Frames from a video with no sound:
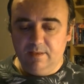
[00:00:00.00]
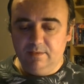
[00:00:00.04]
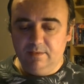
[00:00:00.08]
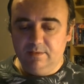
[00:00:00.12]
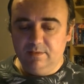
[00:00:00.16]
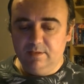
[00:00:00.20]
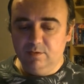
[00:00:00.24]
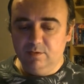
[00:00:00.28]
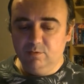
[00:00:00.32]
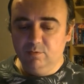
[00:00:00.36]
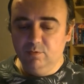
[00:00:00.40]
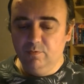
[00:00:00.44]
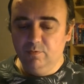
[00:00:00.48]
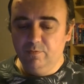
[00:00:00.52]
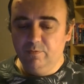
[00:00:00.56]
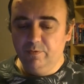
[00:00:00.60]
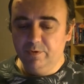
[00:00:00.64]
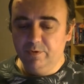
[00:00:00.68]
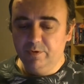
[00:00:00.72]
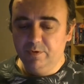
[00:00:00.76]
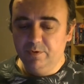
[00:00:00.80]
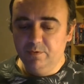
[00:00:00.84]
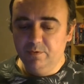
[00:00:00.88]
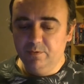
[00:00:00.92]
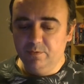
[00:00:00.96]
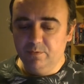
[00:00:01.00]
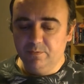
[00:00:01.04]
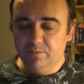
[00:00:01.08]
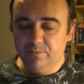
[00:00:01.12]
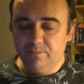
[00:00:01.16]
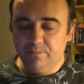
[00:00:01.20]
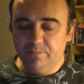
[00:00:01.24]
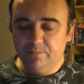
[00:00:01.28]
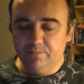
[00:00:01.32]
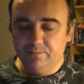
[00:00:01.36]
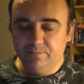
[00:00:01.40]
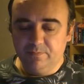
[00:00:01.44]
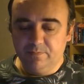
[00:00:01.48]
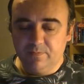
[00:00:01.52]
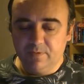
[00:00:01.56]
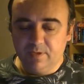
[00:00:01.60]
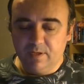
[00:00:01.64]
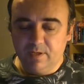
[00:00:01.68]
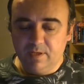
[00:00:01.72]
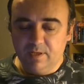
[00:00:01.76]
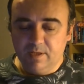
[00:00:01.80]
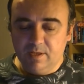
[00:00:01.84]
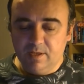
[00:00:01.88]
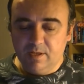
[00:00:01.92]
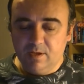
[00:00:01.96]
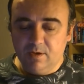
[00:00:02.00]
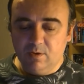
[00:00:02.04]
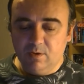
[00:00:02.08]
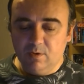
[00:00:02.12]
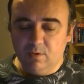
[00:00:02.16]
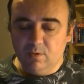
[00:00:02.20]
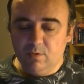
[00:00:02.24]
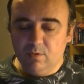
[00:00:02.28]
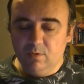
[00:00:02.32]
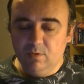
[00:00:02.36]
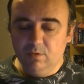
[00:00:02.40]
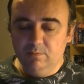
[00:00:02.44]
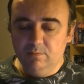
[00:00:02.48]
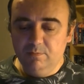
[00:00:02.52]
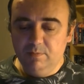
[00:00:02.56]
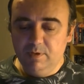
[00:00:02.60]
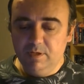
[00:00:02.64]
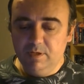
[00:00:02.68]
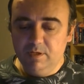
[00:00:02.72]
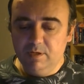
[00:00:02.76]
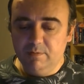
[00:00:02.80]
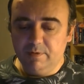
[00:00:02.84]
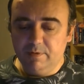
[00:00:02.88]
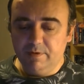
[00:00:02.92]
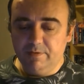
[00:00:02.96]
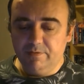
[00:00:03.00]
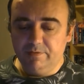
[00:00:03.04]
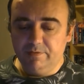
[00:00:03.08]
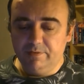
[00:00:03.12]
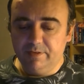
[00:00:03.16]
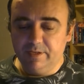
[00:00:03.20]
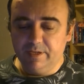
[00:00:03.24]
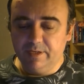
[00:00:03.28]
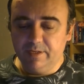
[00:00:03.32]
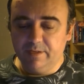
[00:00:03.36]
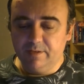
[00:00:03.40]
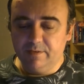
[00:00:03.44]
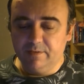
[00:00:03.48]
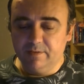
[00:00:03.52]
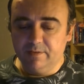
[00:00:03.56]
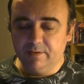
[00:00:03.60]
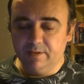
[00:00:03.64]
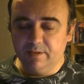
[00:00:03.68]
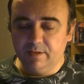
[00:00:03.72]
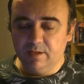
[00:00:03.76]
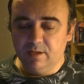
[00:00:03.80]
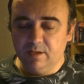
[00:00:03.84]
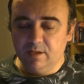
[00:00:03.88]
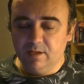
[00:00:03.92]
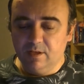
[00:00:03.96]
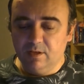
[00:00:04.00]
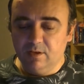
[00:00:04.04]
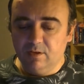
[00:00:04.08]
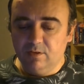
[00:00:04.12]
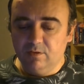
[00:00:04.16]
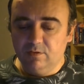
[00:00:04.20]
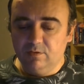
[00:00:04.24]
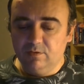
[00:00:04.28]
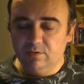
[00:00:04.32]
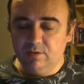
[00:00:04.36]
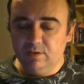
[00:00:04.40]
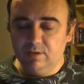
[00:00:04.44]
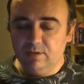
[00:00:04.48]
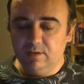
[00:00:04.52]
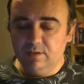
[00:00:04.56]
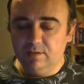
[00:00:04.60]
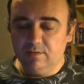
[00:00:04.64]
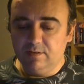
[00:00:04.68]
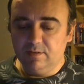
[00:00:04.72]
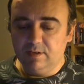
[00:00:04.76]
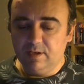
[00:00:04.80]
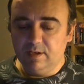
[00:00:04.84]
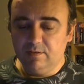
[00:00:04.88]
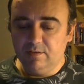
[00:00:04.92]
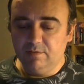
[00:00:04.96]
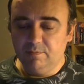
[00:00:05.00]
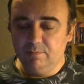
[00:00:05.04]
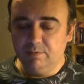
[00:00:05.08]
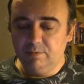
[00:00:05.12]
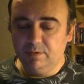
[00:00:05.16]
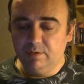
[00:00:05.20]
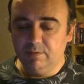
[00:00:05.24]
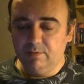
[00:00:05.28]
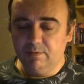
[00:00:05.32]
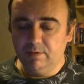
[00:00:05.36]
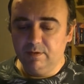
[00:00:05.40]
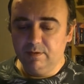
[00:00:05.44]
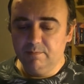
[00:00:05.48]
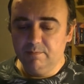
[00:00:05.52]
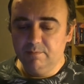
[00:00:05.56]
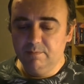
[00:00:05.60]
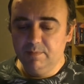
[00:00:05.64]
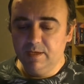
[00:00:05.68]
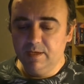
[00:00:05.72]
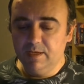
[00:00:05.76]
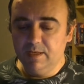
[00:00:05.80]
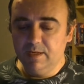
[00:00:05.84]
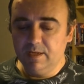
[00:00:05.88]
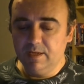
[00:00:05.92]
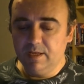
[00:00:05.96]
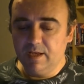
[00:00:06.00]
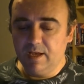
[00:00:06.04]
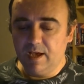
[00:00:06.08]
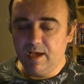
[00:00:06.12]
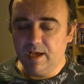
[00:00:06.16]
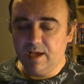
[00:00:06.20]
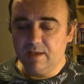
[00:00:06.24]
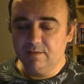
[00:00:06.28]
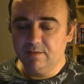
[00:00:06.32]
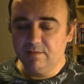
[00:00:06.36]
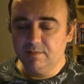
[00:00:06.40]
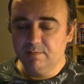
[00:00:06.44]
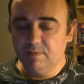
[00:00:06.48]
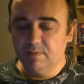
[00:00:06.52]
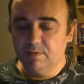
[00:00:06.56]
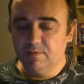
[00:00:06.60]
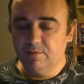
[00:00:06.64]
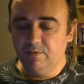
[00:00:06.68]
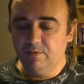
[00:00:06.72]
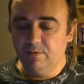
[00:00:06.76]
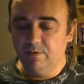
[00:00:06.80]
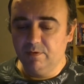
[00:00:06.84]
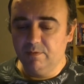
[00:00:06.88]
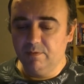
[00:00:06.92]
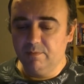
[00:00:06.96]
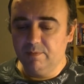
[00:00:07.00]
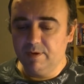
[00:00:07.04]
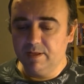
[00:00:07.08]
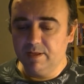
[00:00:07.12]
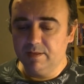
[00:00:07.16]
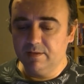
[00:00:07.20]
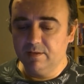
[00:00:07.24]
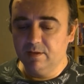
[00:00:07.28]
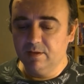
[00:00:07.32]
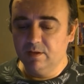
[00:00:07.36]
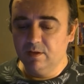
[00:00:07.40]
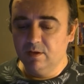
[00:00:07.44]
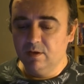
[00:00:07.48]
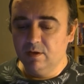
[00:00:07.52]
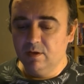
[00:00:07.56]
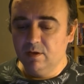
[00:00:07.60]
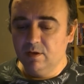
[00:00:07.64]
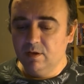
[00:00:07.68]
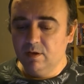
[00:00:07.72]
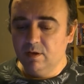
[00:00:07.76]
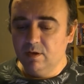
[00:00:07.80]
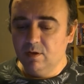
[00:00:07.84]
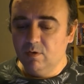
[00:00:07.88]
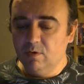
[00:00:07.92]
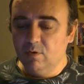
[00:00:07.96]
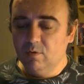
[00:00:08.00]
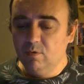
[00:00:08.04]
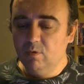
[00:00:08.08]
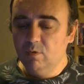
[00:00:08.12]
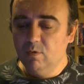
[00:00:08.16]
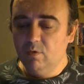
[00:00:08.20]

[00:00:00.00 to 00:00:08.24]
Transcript: Tattoo for you. Good video, my friend. So this has probably been asked before, but who